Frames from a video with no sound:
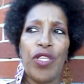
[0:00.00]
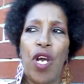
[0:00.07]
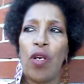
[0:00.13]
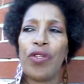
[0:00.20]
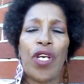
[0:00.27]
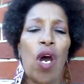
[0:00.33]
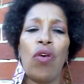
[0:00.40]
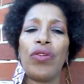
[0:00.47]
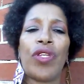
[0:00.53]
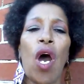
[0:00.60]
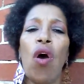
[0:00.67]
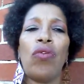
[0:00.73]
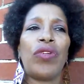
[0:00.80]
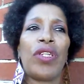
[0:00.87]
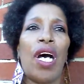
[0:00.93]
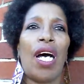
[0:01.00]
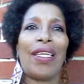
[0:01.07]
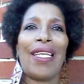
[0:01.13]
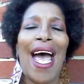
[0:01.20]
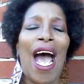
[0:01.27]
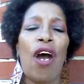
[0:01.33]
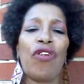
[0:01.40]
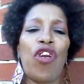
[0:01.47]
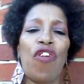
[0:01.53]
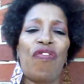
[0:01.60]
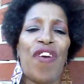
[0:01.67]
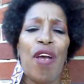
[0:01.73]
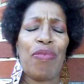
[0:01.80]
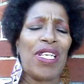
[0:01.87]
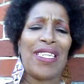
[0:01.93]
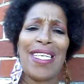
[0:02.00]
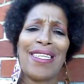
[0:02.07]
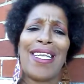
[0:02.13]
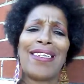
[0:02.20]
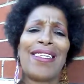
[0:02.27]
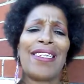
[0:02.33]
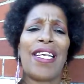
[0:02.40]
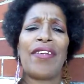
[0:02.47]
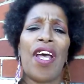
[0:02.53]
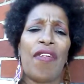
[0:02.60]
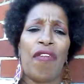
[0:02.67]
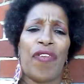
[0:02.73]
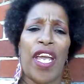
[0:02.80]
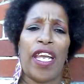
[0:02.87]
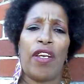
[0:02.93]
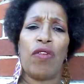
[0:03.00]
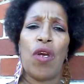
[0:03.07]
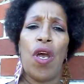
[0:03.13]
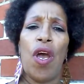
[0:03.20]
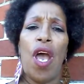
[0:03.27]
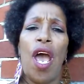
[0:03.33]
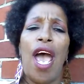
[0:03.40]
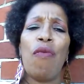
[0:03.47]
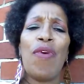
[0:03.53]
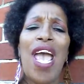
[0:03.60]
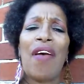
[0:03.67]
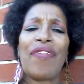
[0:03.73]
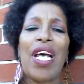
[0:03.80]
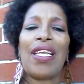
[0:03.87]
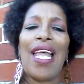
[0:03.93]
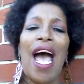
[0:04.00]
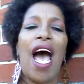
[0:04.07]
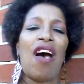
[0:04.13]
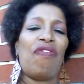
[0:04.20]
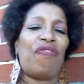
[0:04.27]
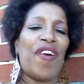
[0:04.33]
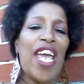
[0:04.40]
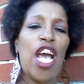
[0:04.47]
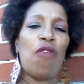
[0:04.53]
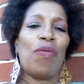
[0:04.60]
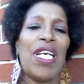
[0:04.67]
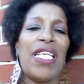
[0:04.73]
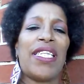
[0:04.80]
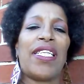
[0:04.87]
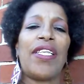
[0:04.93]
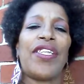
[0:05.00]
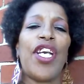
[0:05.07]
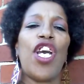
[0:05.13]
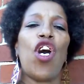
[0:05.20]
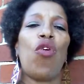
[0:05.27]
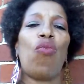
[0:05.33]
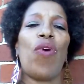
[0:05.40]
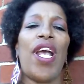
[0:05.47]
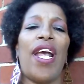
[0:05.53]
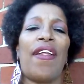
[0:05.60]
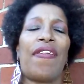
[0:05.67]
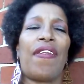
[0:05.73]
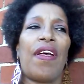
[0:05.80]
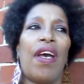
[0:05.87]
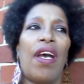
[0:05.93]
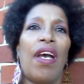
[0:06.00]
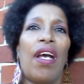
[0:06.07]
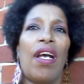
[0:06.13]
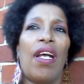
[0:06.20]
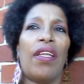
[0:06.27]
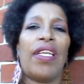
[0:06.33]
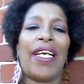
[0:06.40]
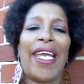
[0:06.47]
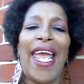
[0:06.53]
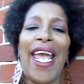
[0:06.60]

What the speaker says: Don't allow your family, because this is another thing. And we have to allow our families to deal with the